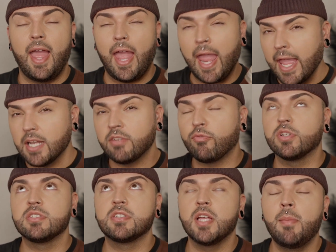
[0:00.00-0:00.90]
And
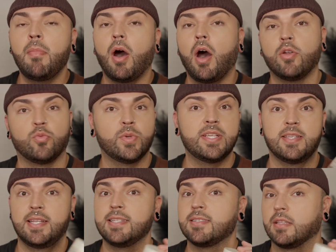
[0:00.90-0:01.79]
for some odd
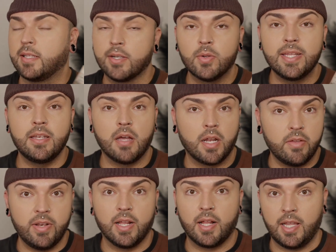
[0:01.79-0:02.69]
reason, it's literally not
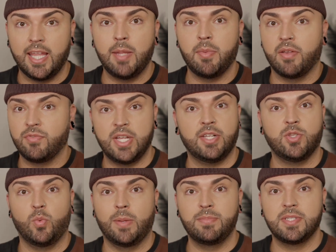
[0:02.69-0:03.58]
even a claim. I've
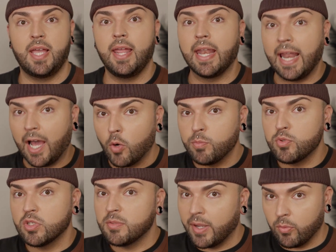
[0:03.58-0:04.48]
checked the website. It
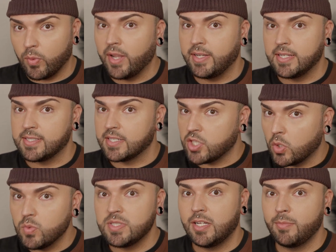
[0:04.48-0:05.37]
helps with my redness. It
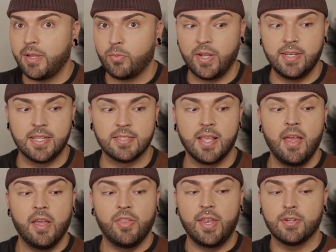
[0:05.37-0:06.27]
tones down my redness.
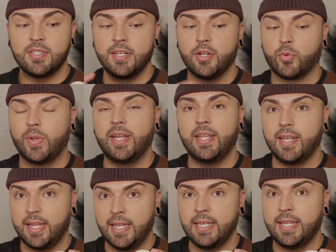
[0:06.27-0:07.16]
There's an
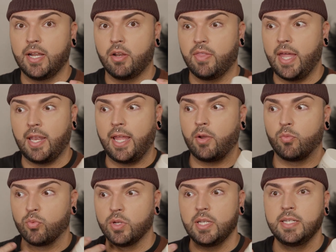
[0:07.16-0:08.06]
ingredient in here that like
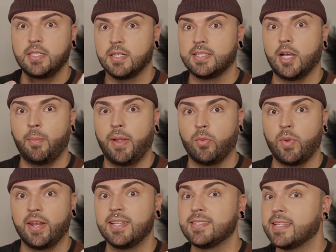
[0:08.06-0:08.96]
really does help my
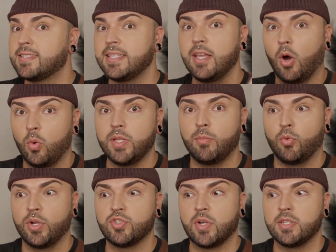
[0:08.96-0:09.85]
redness. It's the only
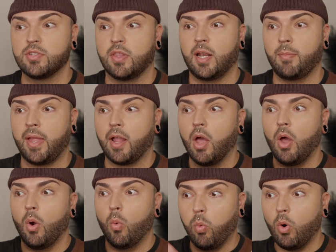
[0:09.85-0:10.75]
moisturizer that I'm like,
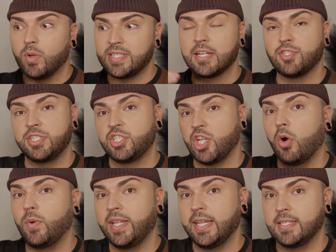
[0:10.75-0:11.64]
whoa, it's actually
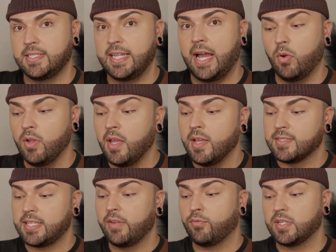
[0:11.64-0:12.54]
toning it down.
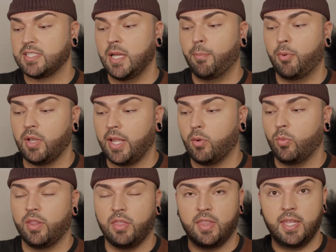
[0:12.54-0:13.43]
Say for example, like
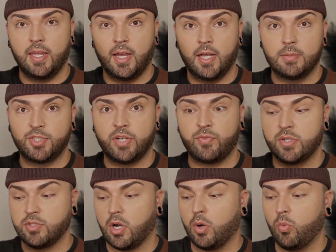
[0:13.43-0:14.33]
with the um,
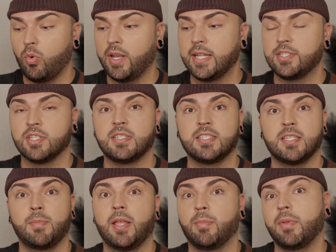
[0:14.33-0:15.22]
Jeffree Star one, it just
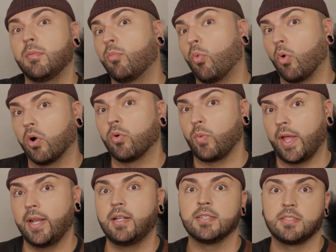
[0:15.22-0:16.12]
doesn't make me more
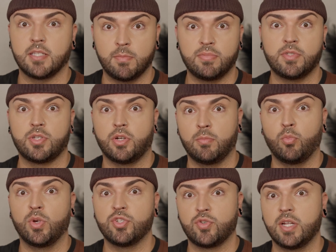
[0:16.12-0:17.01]
red because some certain
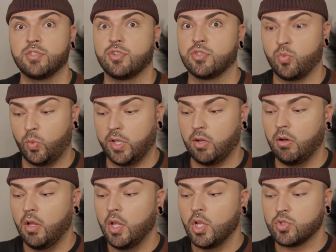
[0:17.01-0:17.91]
moisturizers
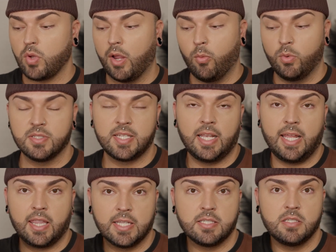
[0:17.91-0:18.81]
will. So I will say
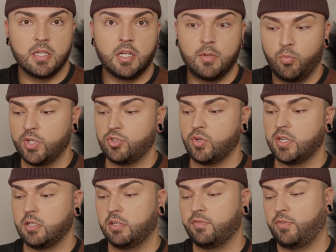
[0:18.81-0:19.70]
like, this is a good
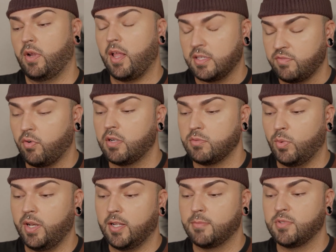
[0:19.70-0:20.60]
moisturizer for, as far as
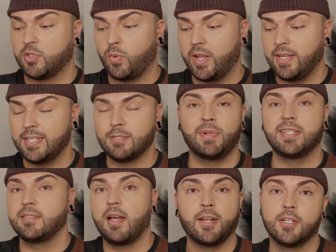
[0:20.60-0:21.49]
when it comes to redness,
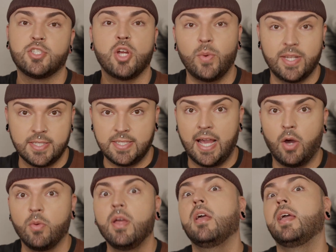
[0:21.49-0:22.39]
but it's not going to tone it
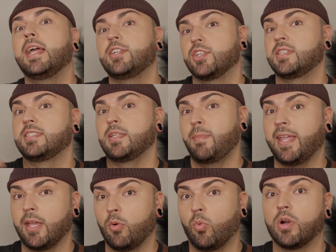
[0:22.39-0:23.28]
down. It just doesn't
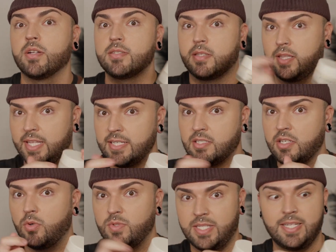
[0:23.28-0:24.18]
make it worse. This
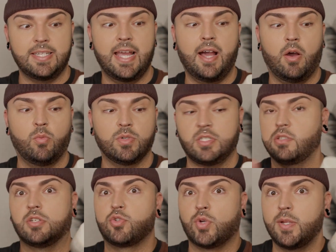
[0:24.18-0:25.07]
tones it down, which
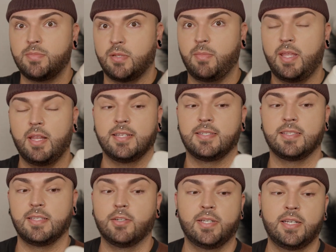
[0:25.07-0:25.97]
is a trip to me because
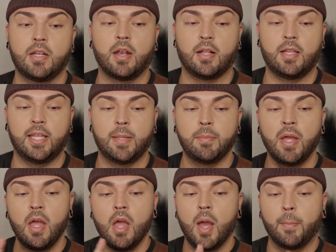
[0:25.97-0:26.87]
it's literally not a claim.
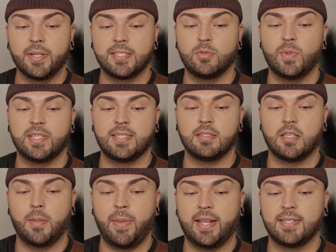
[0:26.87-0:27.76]
But this is what it says
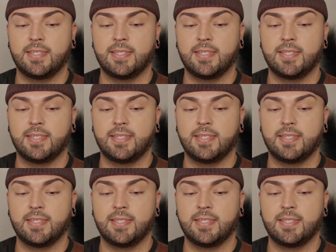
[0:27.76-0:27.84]
on the back.